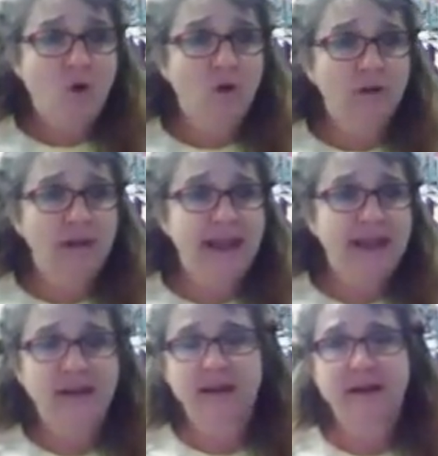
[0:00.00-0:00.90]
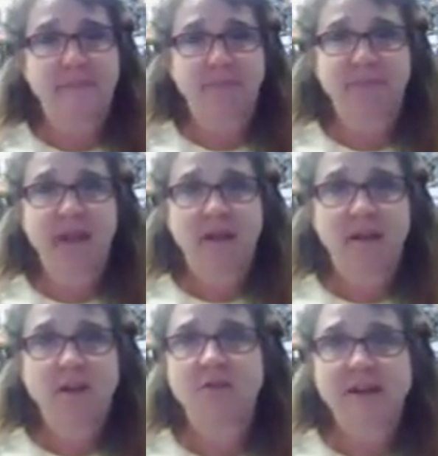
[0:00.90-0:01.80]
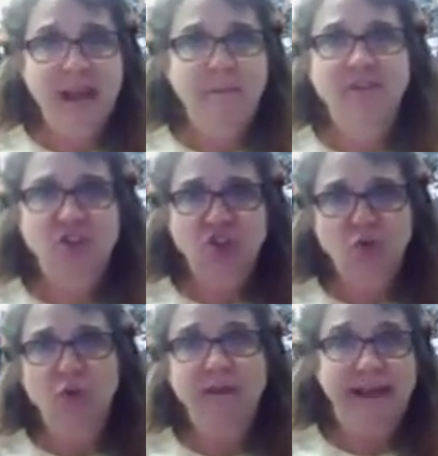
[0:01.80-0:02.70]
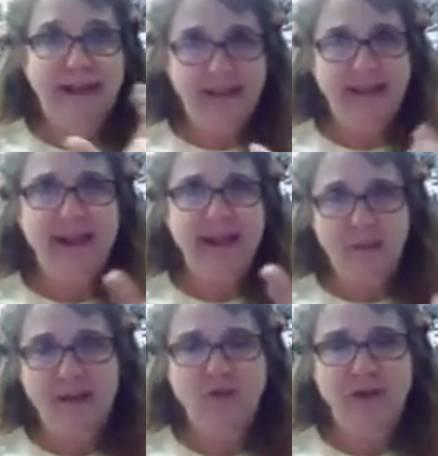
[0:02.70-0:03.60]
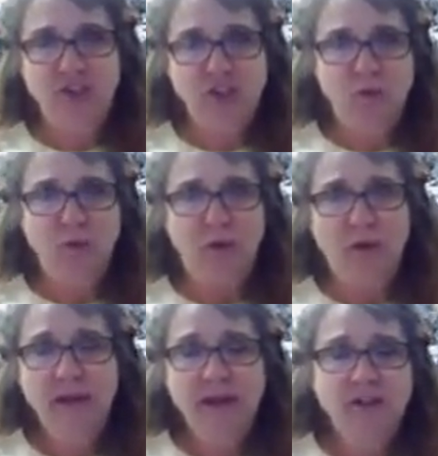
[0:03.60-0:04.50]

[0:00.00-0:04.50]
or like the name of a school, like Lincoln Elementary School.